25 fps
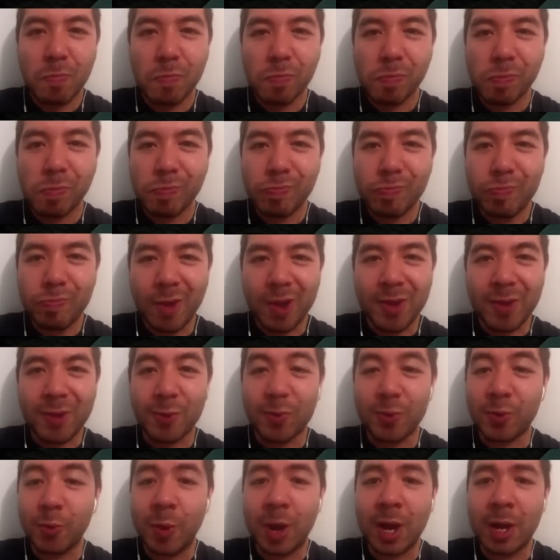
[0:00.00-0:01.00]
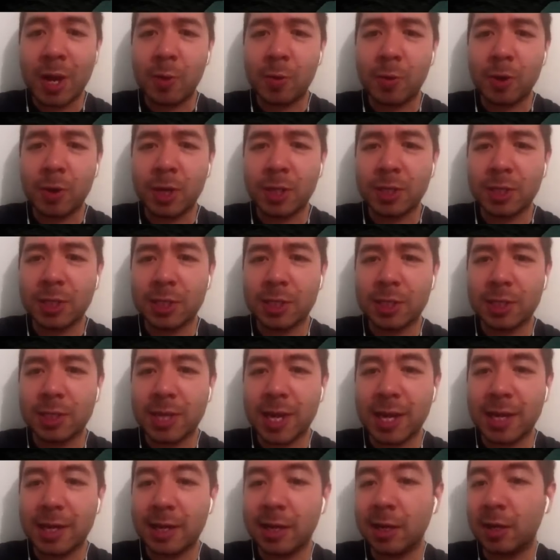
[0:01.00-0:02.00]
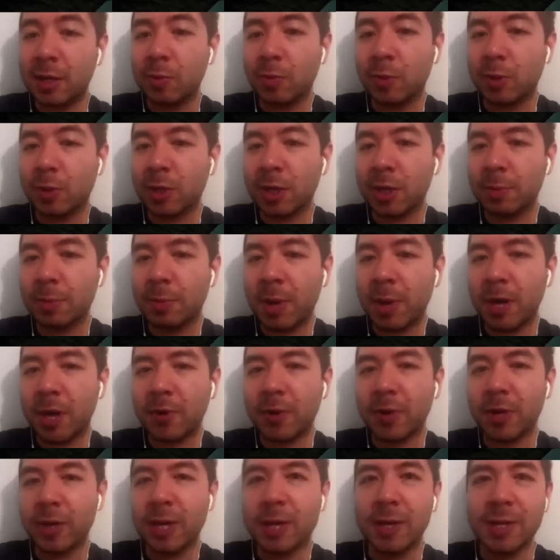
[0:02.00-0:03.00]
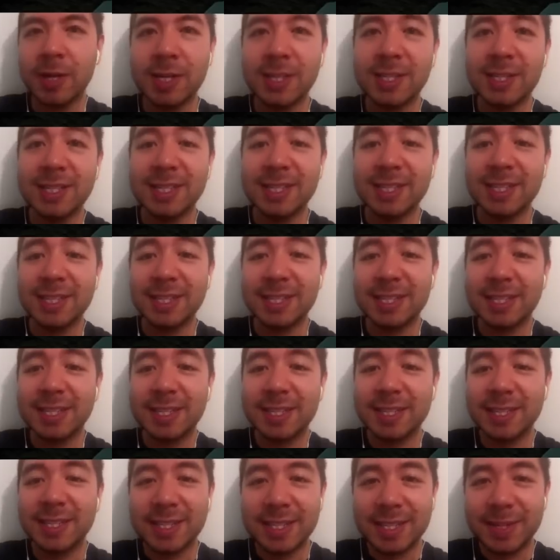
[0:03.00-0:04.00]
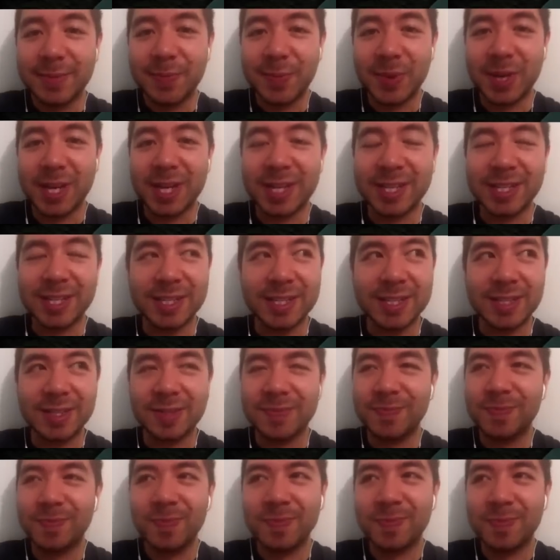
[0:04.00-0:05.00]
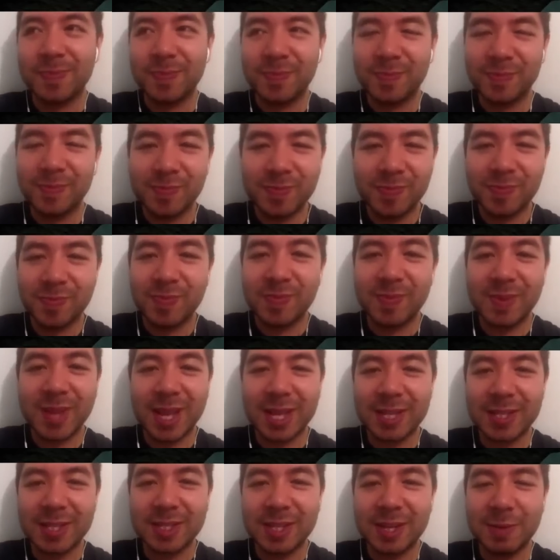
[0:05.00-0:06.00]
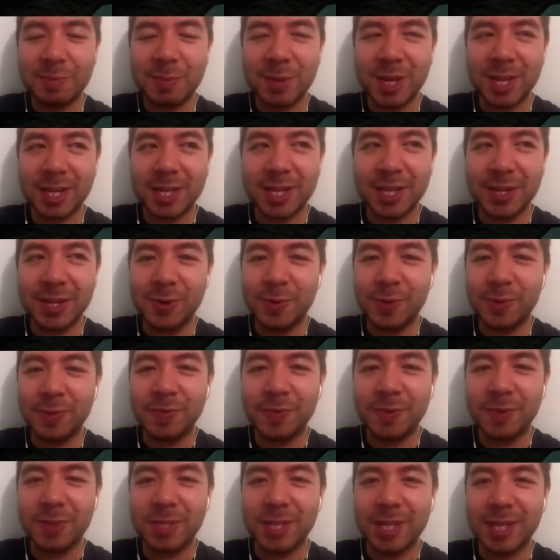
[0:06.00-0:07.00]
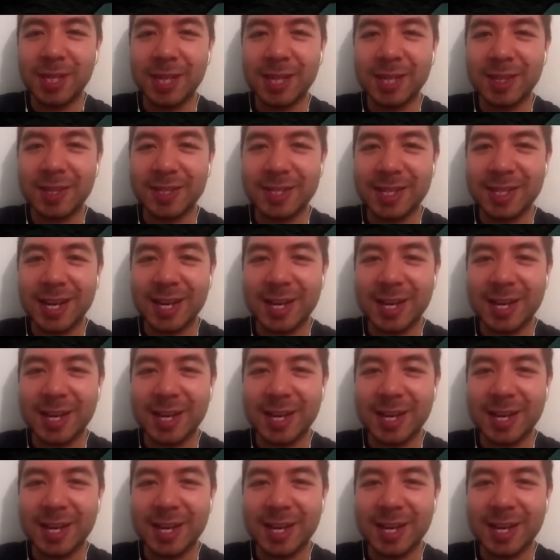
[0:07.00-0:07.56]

There was a while where I just decided I'll work on pottery, because that seemed like a useful skill at the time.